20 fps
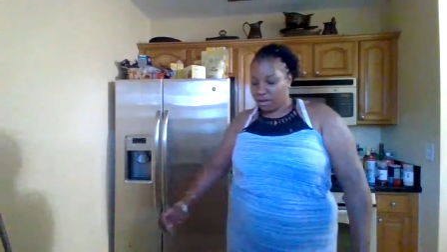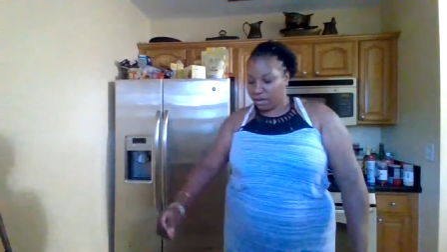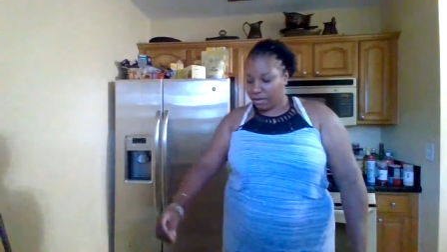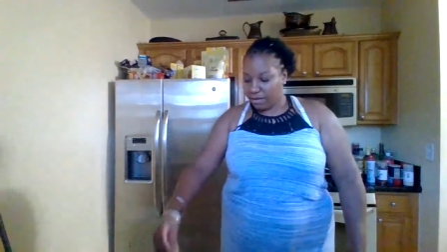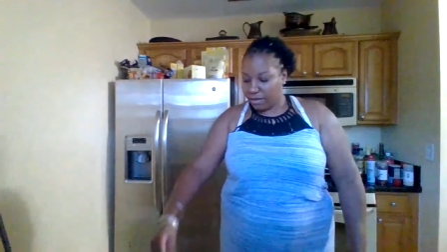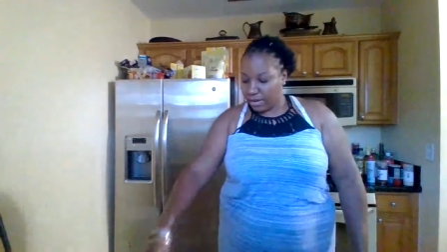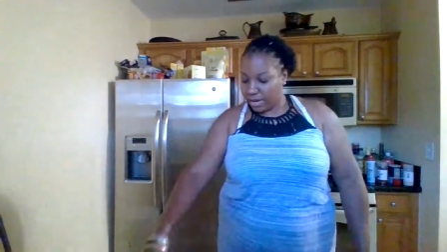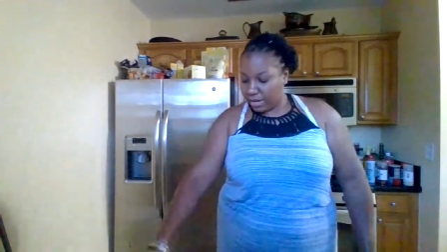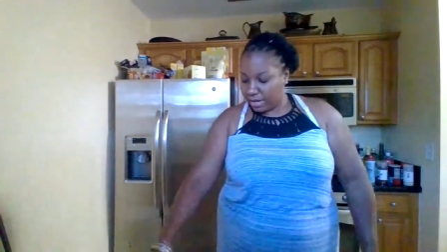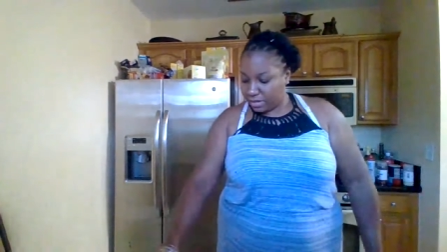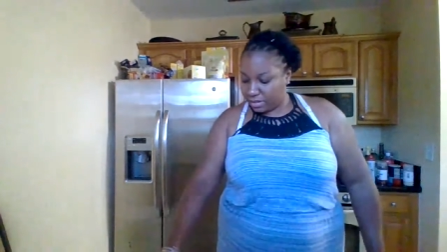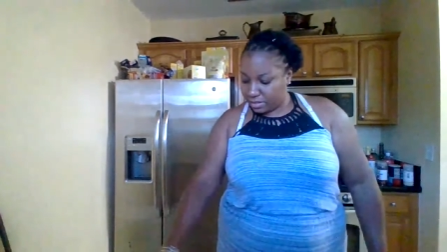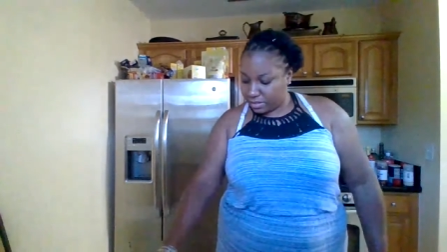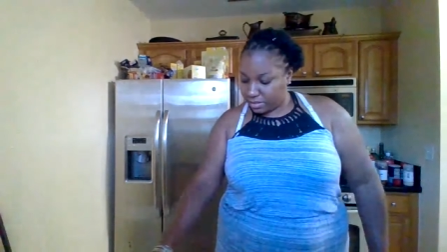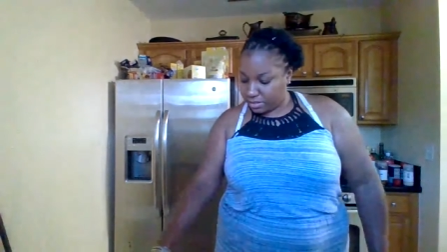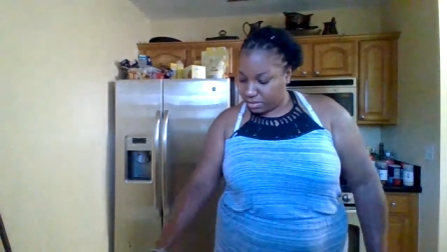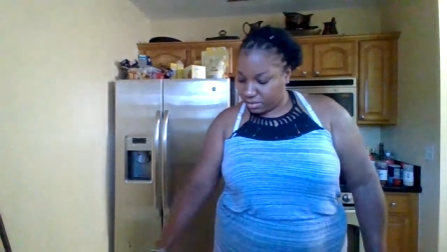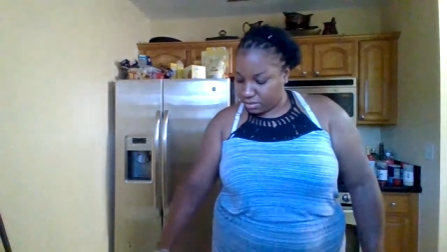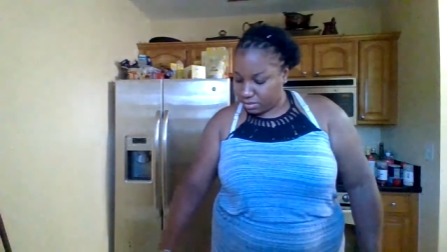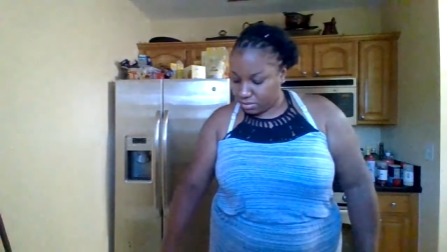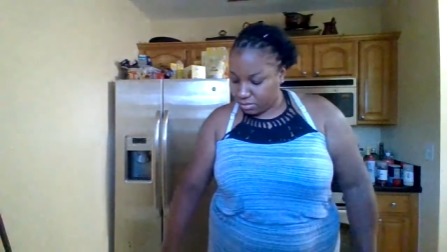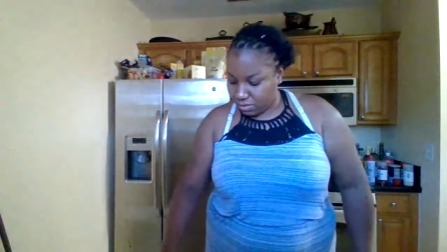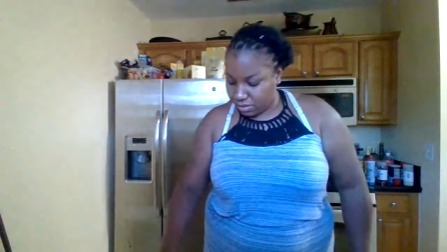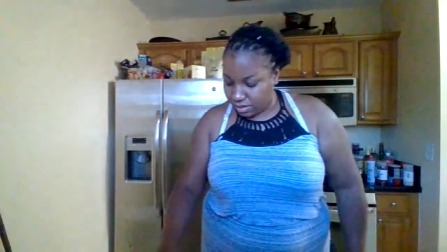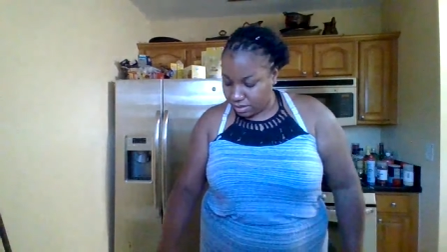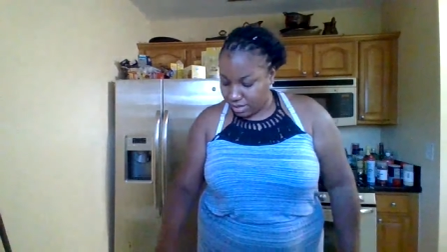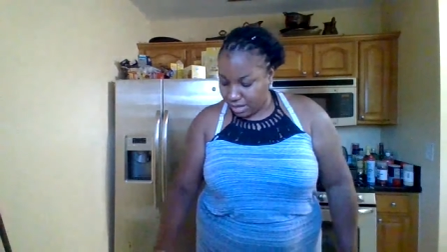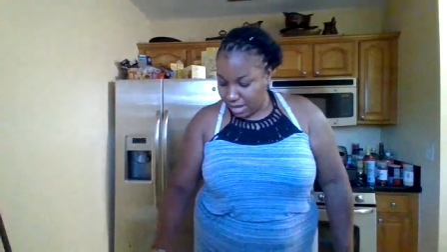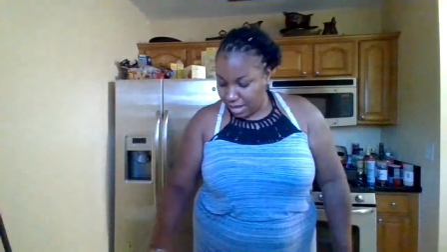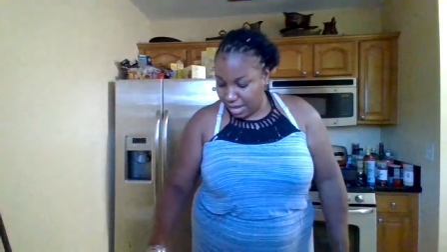All right, she's
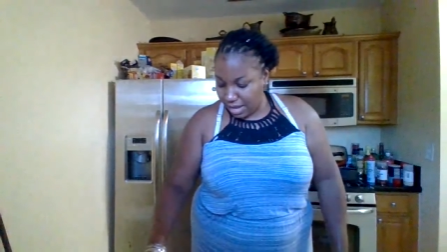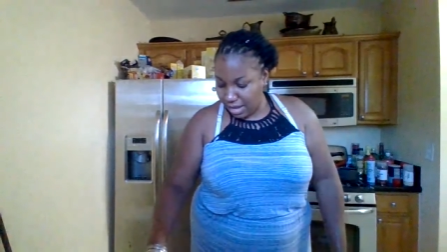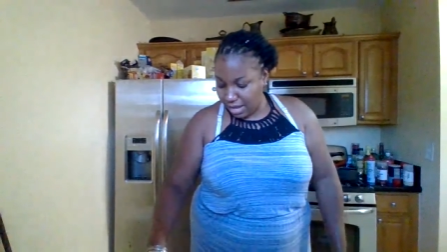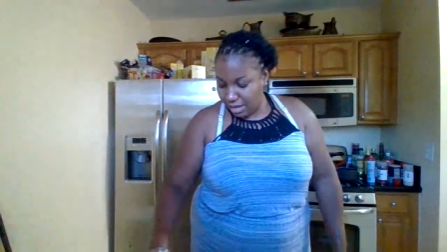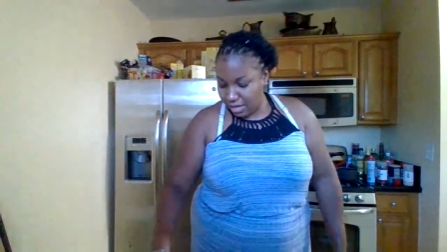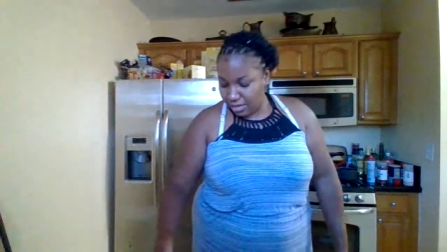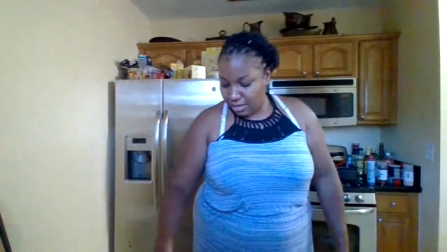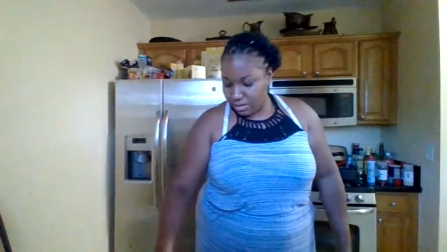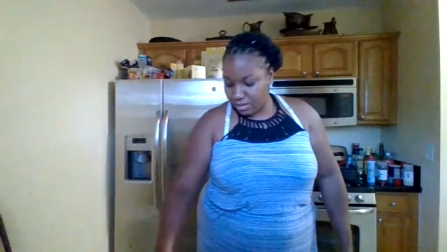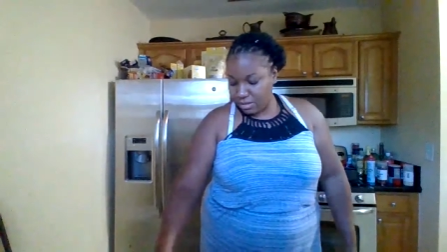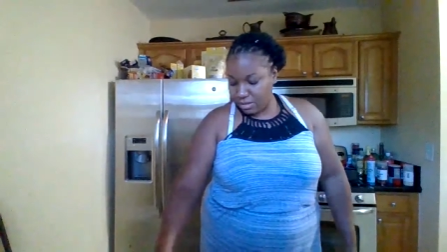doing that.